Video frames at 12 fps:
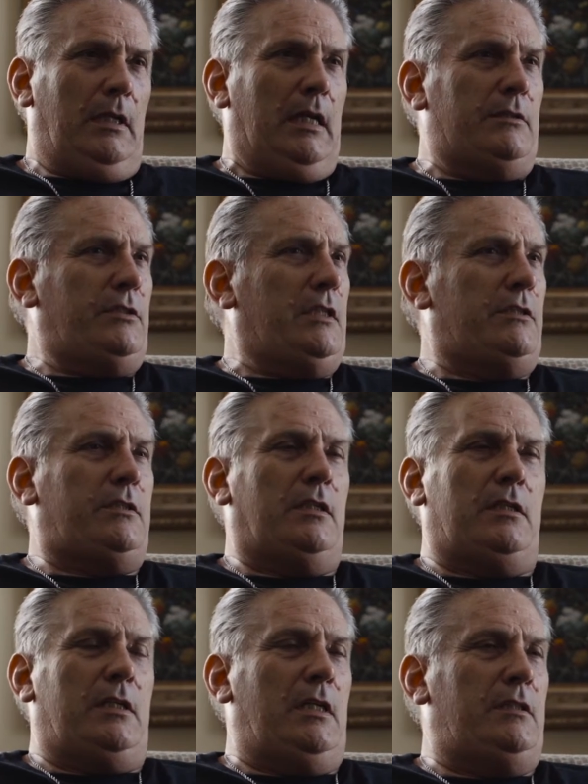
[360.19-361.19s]
That's
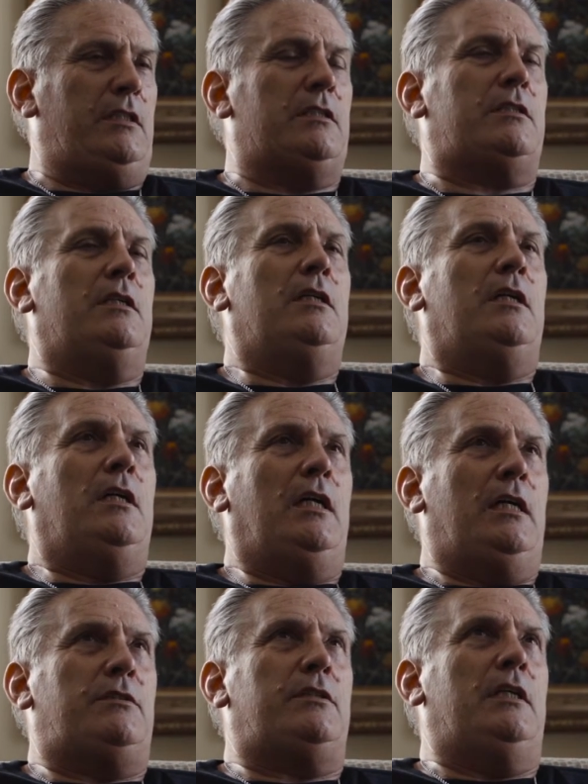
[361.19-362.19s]
just
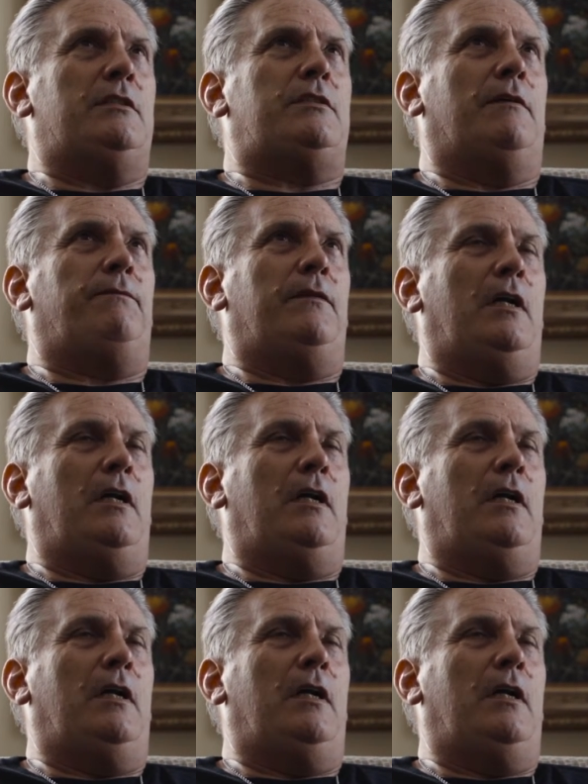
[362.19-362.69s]
it's a